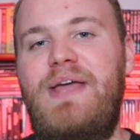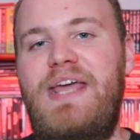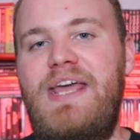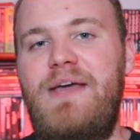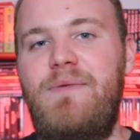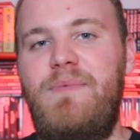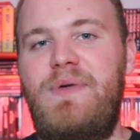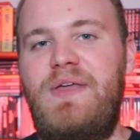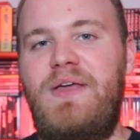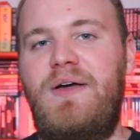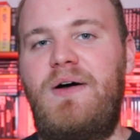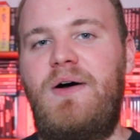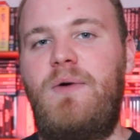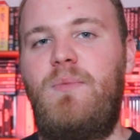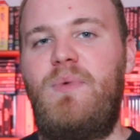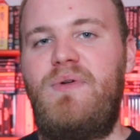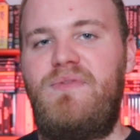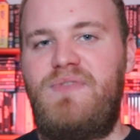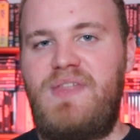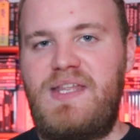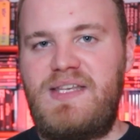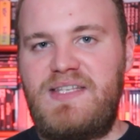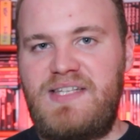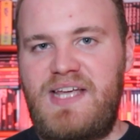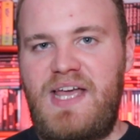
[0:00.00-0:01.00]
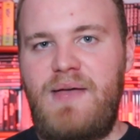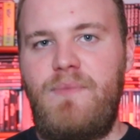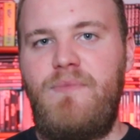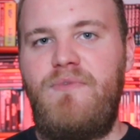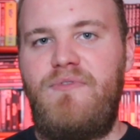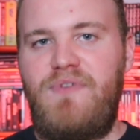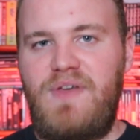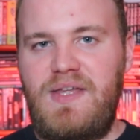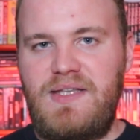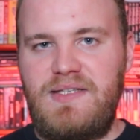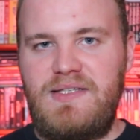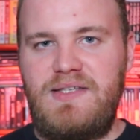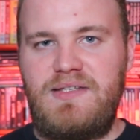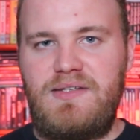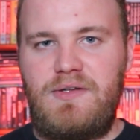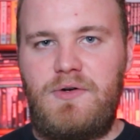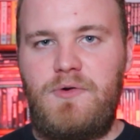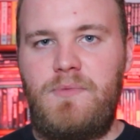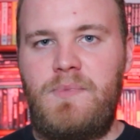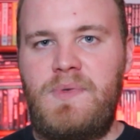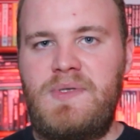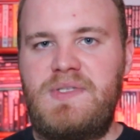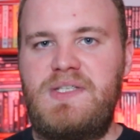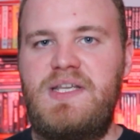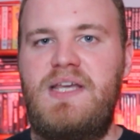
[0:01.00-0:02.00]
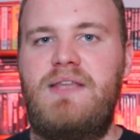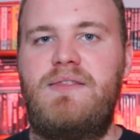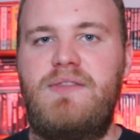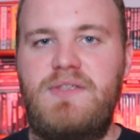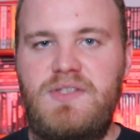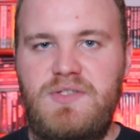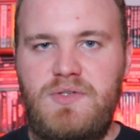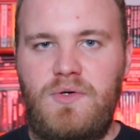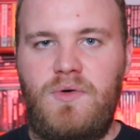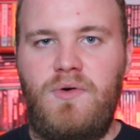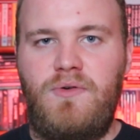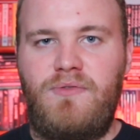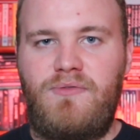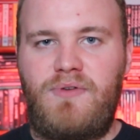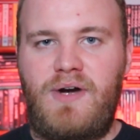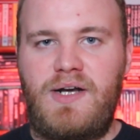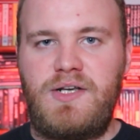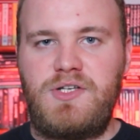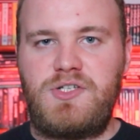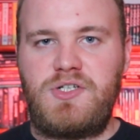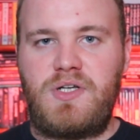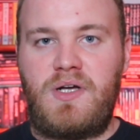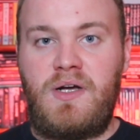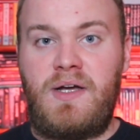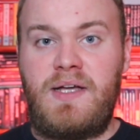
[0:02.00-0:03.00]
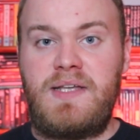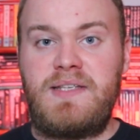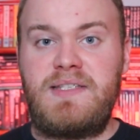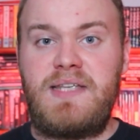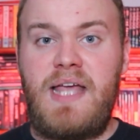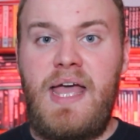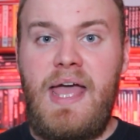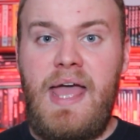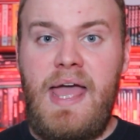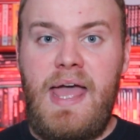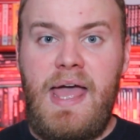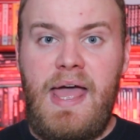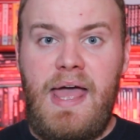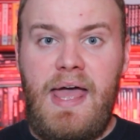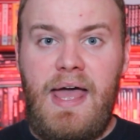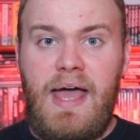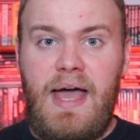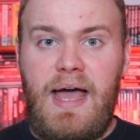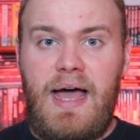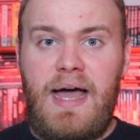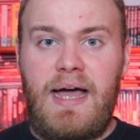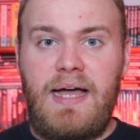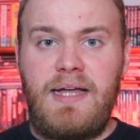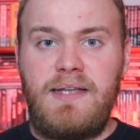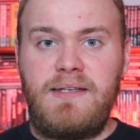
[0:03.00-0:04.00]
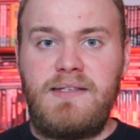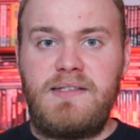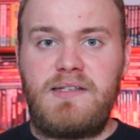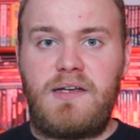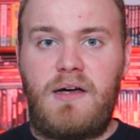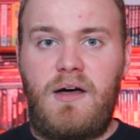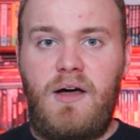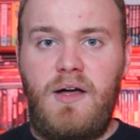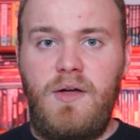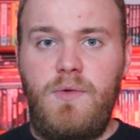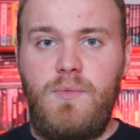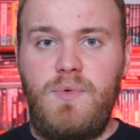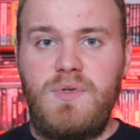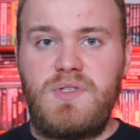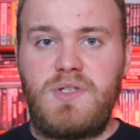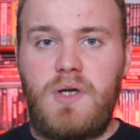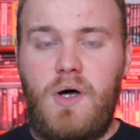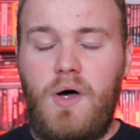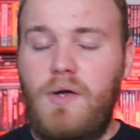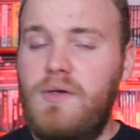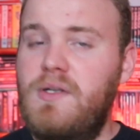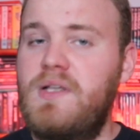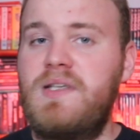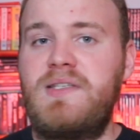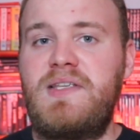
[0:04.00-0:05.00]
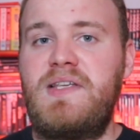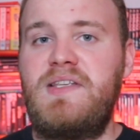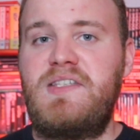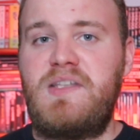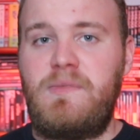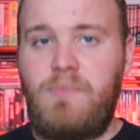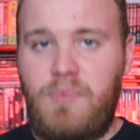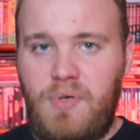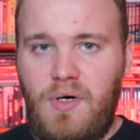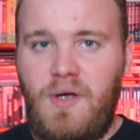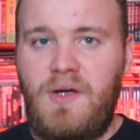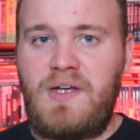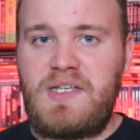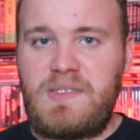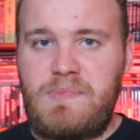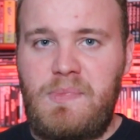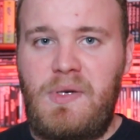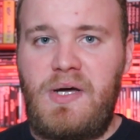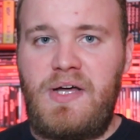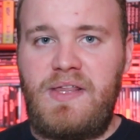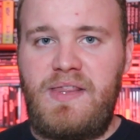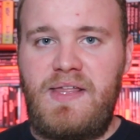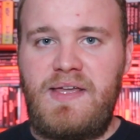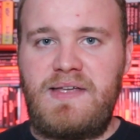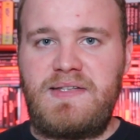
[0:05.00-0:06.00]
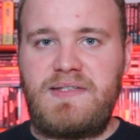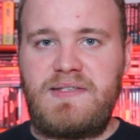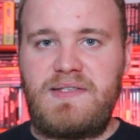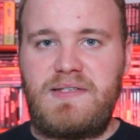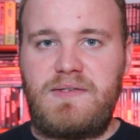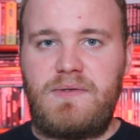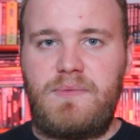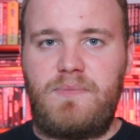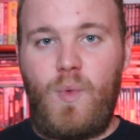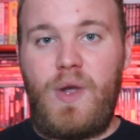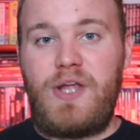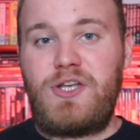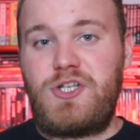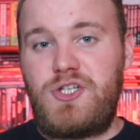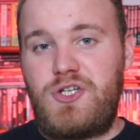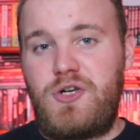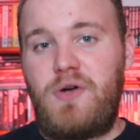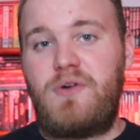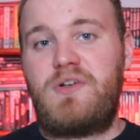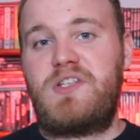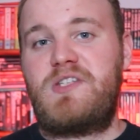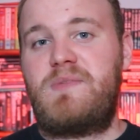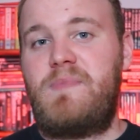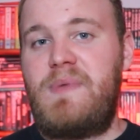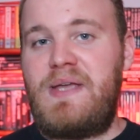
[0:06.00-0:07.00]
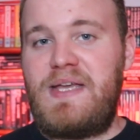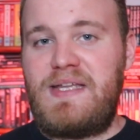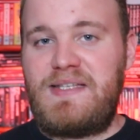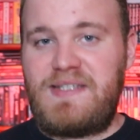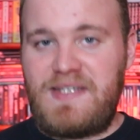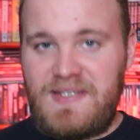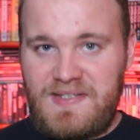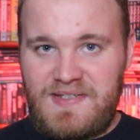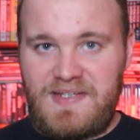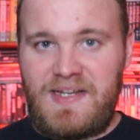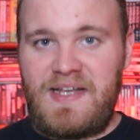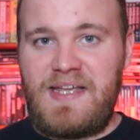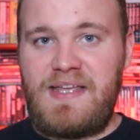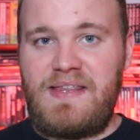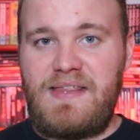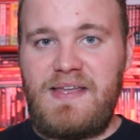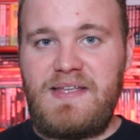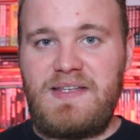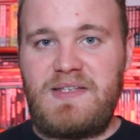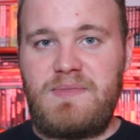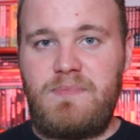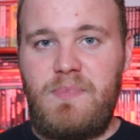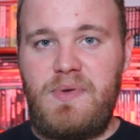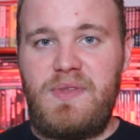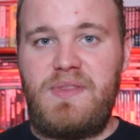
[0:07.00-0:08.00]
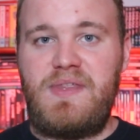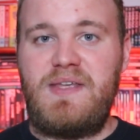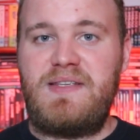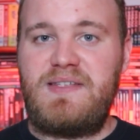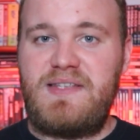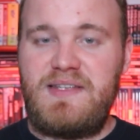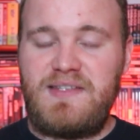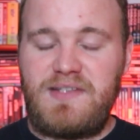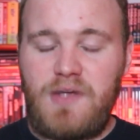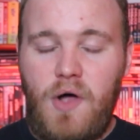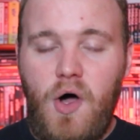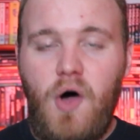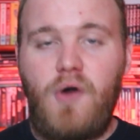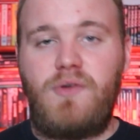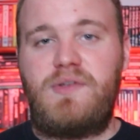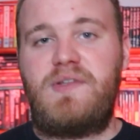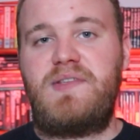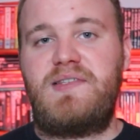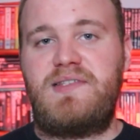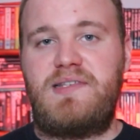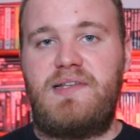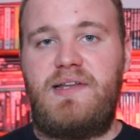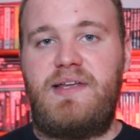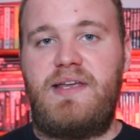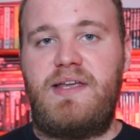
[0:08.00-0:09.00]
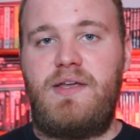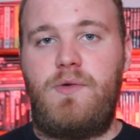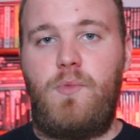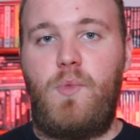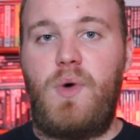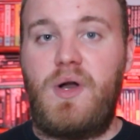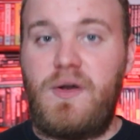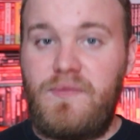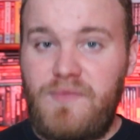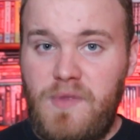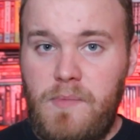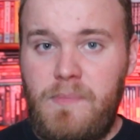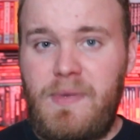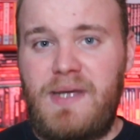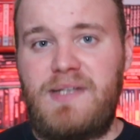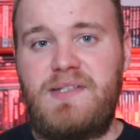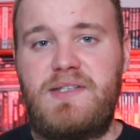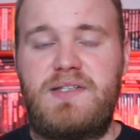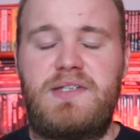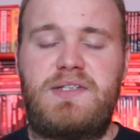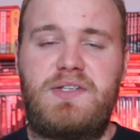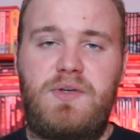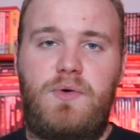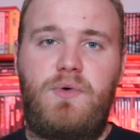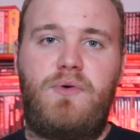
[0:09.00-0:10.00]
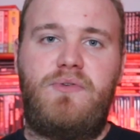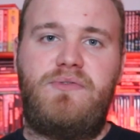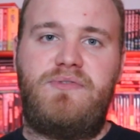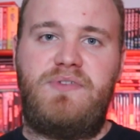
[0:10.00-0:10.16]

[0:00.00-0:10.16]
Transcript: here we are with the 10th installment in the Saw franchise, and I was honestly surprised by this, which shocks me to say this, but this is honestly one of the better Saw